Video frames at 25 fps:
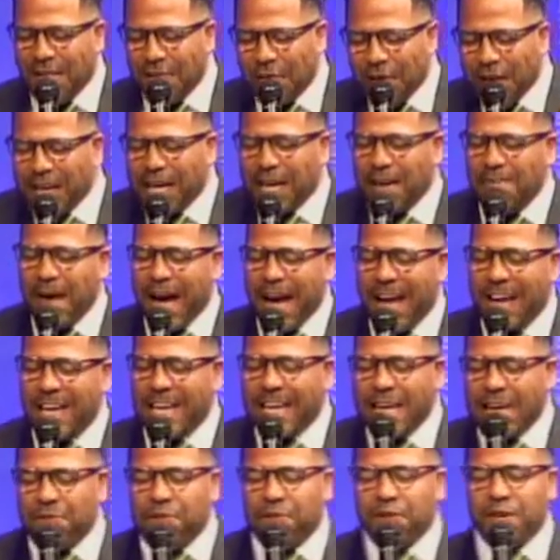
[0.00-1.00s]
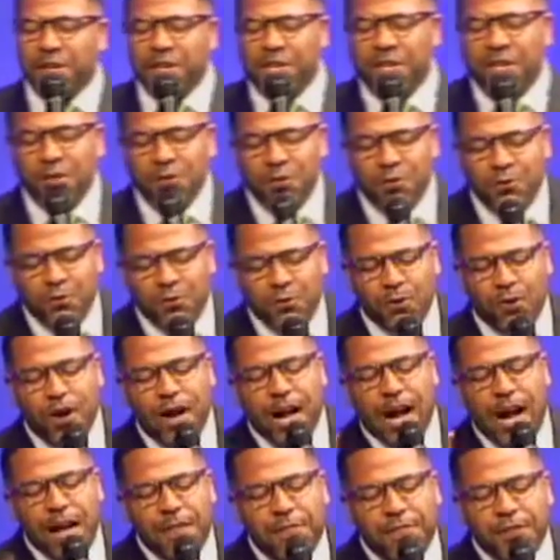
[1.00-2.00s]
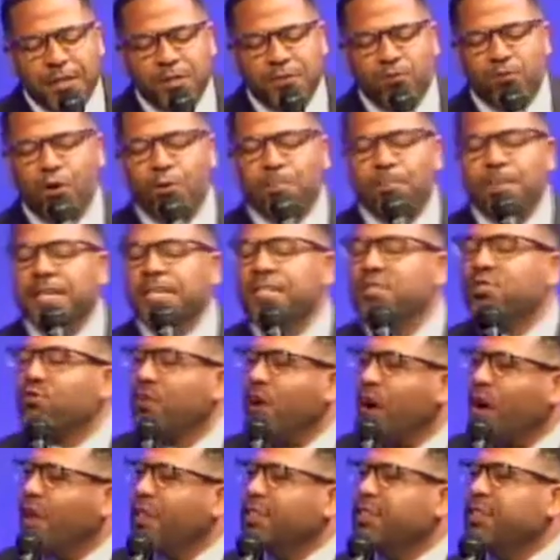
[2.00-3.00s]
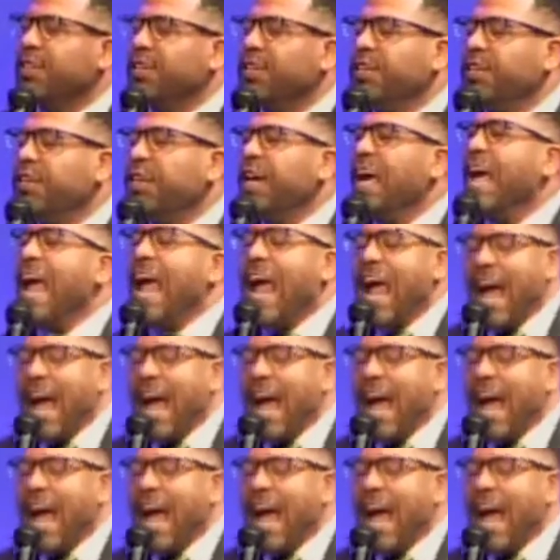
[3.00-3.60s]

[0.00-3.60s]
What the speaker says: Think about it. If you're useful, others will be drawn to you